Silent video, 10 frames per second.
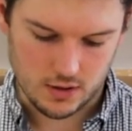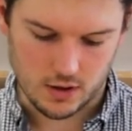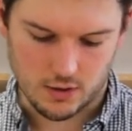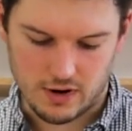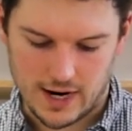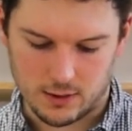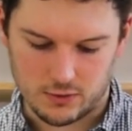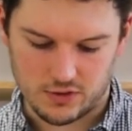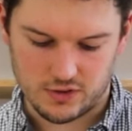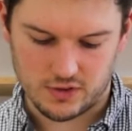
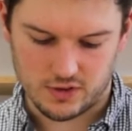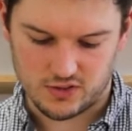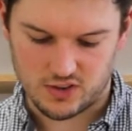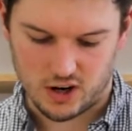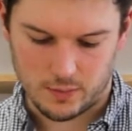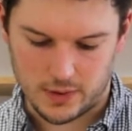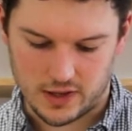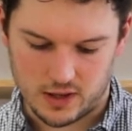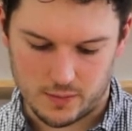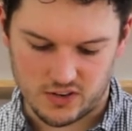around the
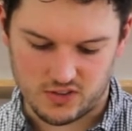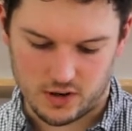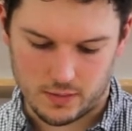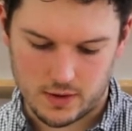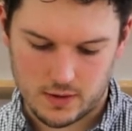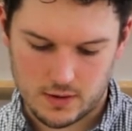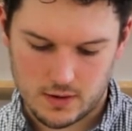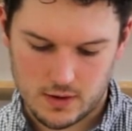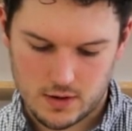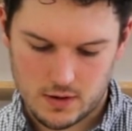top and the bottom
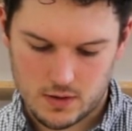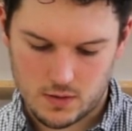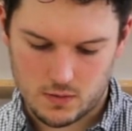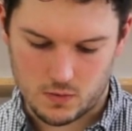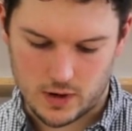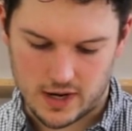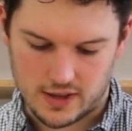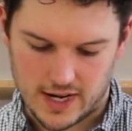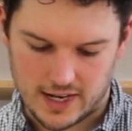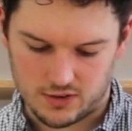where
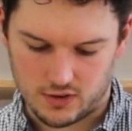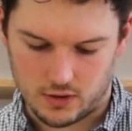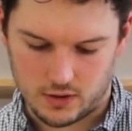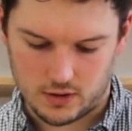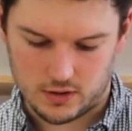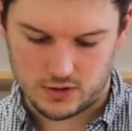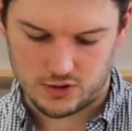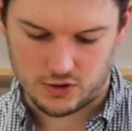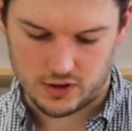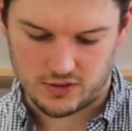the handle
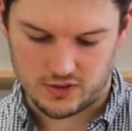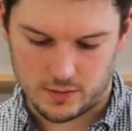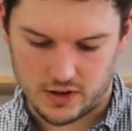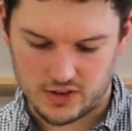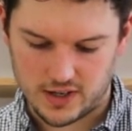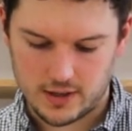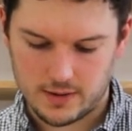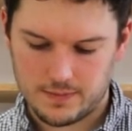joins the body.